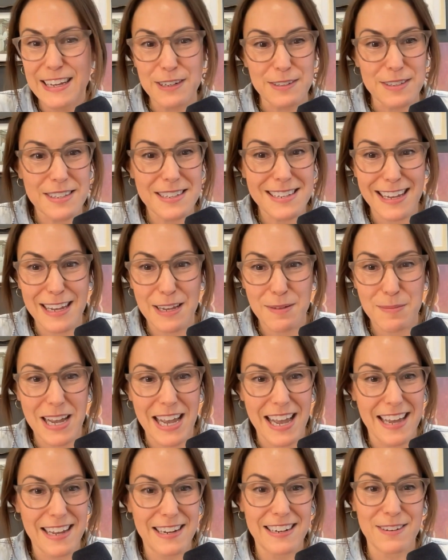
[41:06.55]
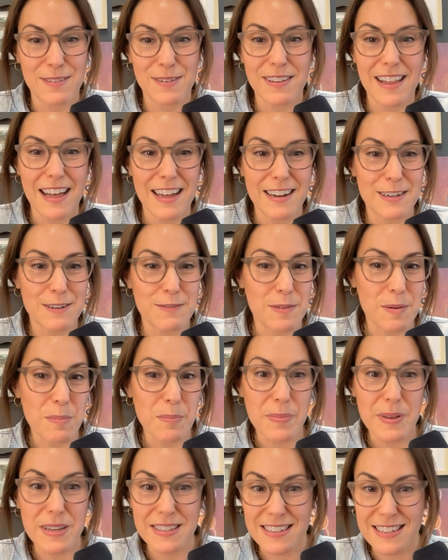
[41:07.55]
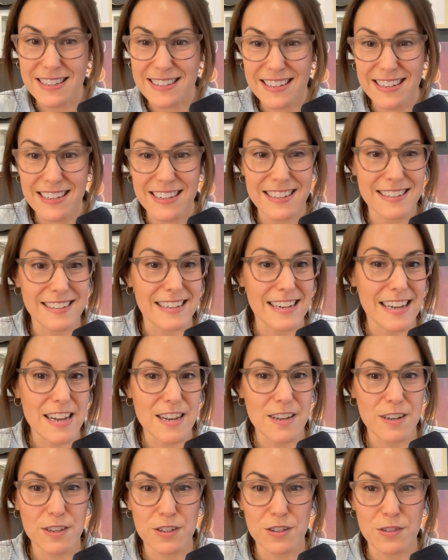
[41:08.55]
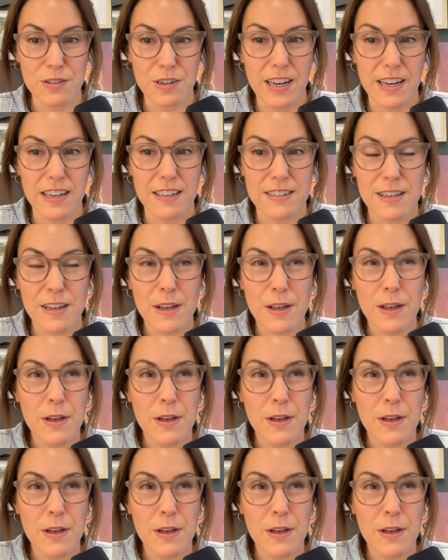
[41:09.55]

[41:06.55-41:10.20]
sticking my head into a lot of different businesses and industries